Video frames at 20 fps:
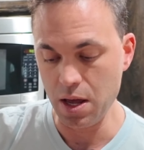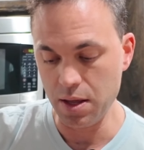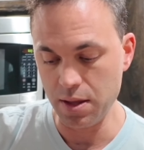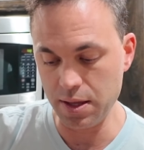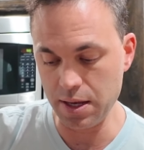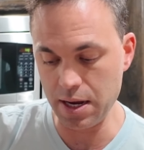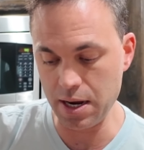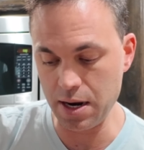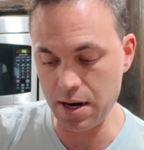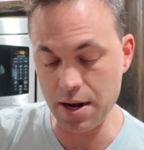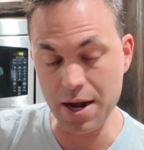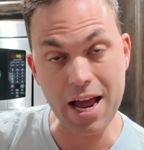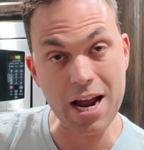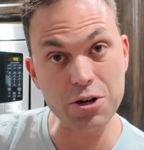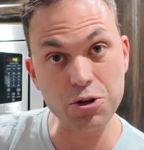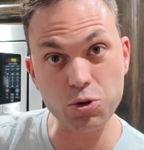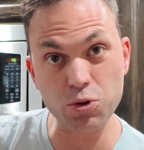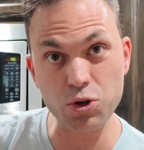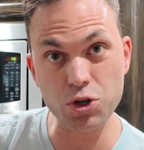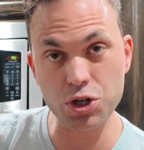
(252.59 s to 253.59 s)
The
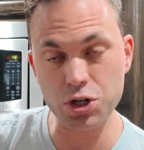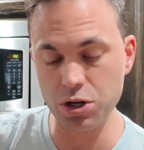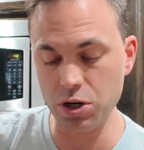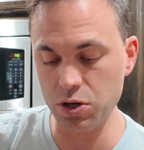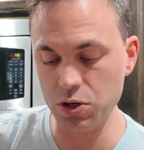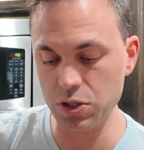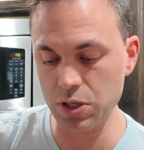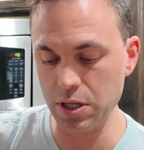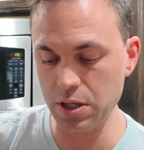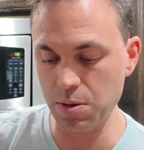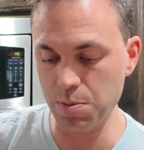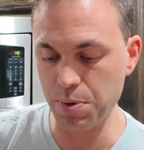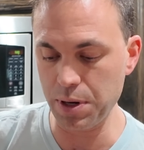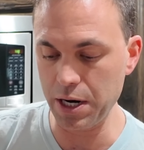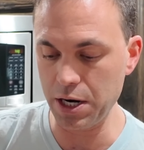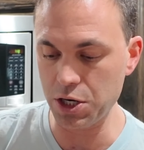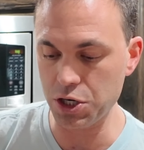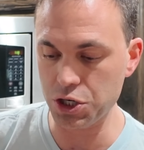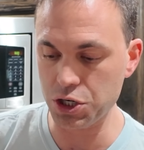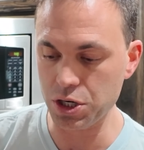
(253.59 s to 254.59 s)
natural sugars in the
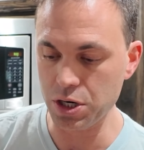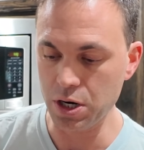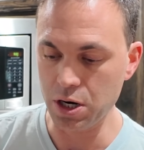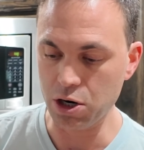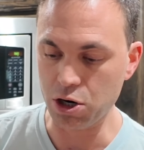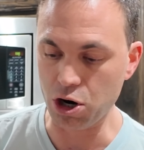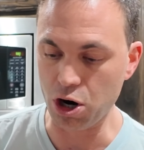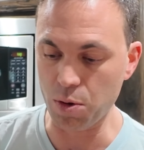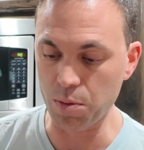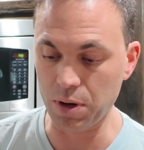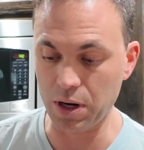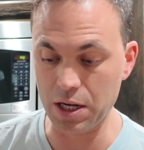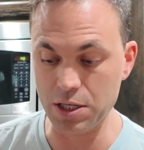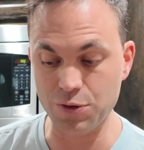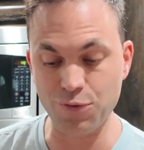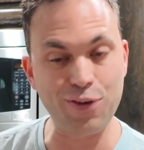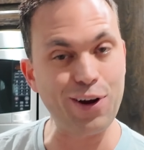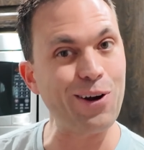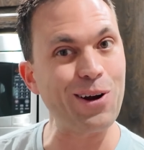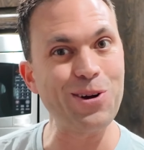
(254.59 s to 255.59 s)
peach
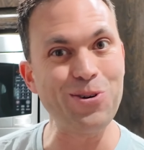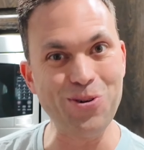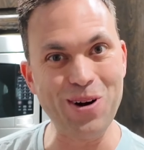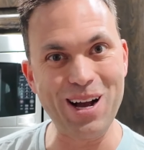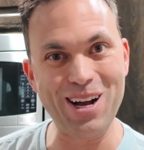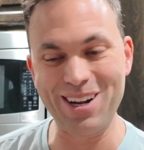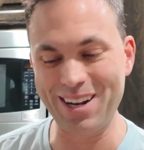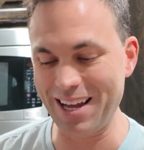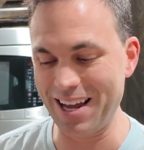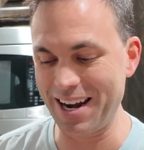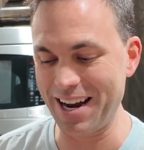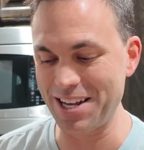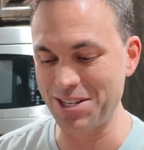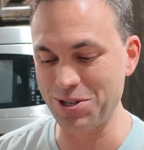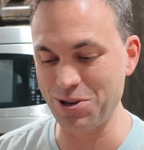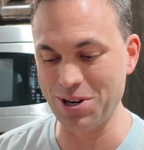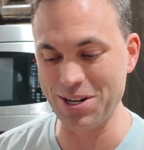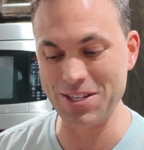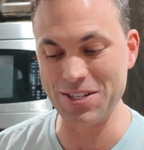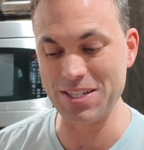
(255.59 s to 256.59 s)
caramelize very well, and as you can